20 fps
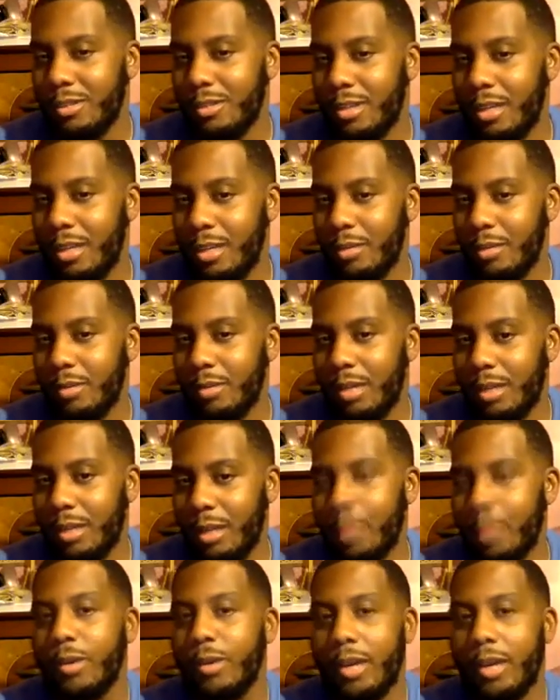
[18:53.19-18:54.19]
and you think like
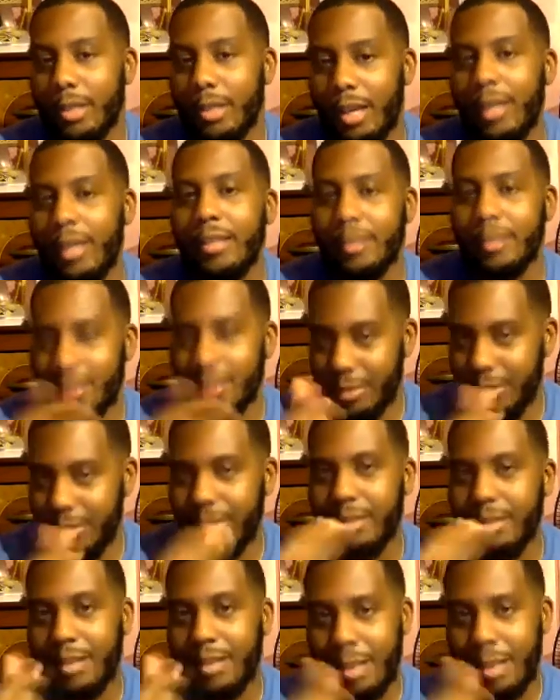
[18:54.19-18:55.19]
okay, like
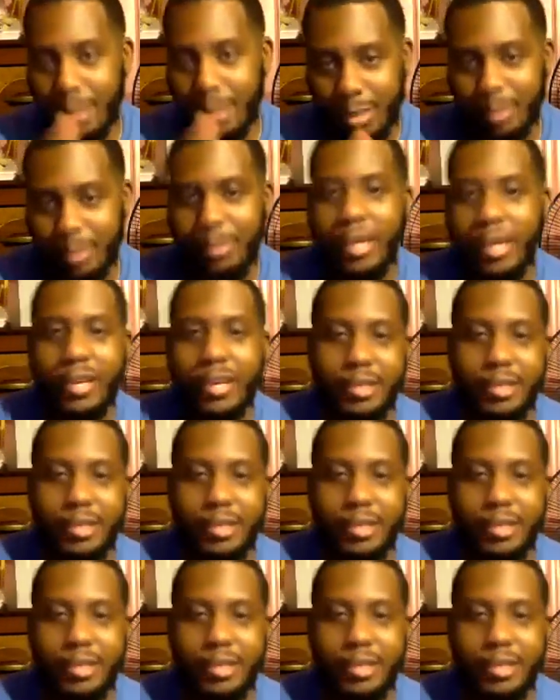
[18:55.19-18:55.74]
they up next.